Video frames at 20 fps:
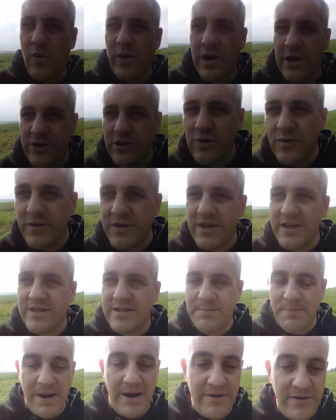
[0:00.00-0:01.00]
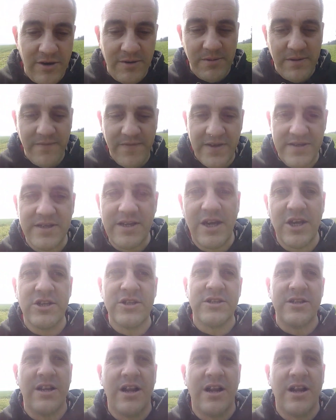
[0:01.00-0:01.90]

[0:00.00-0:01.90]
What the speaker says: when I'm doing these paranormal investigations,